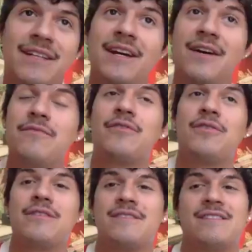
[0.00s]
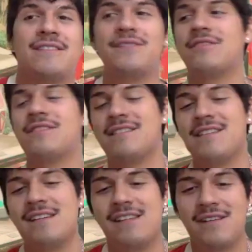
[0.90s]
of course. It was
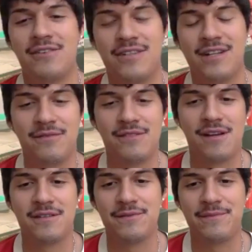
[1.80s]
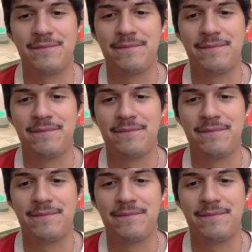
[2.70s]
insane. Coachella was awesome.